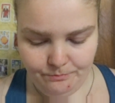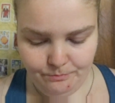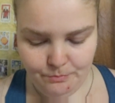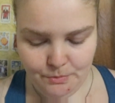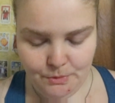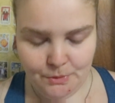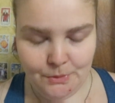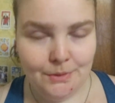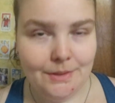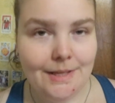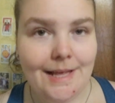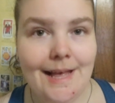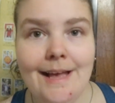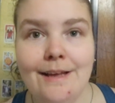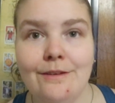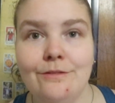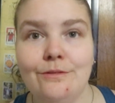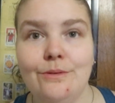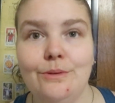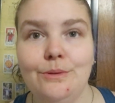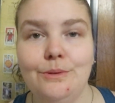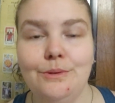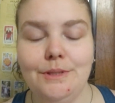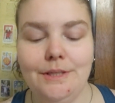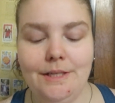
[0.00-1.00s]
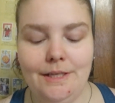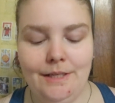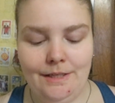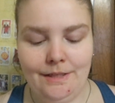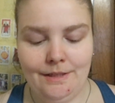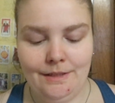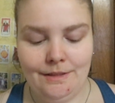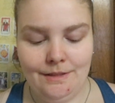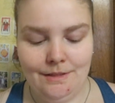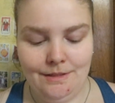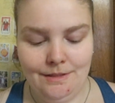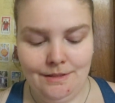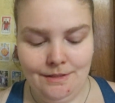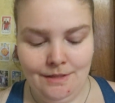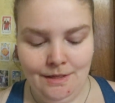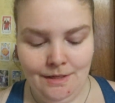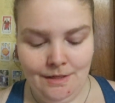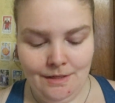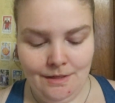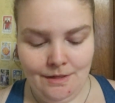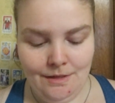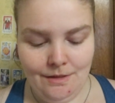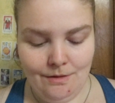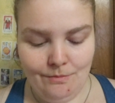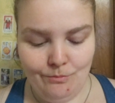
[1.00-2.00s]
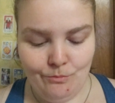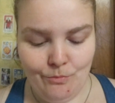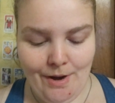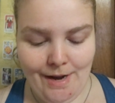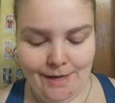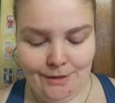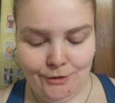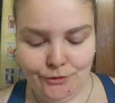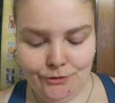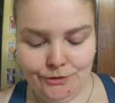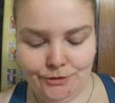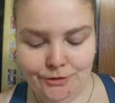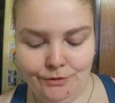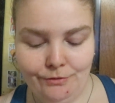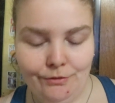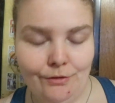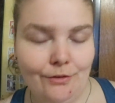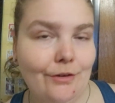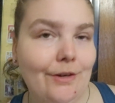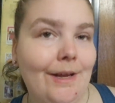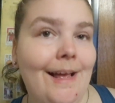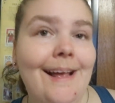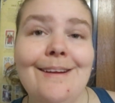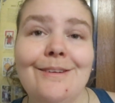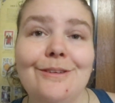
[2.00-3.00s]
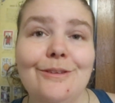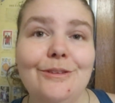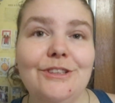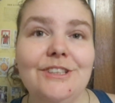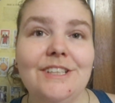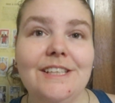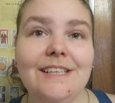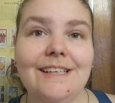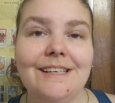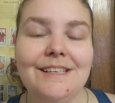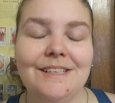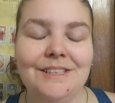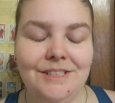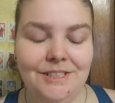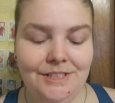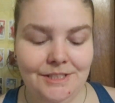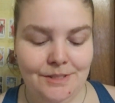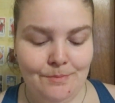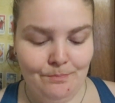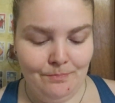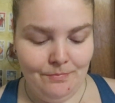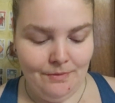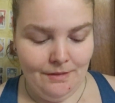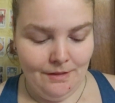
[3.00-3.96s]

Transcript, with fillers: burn candles in brass or silver candlesticks,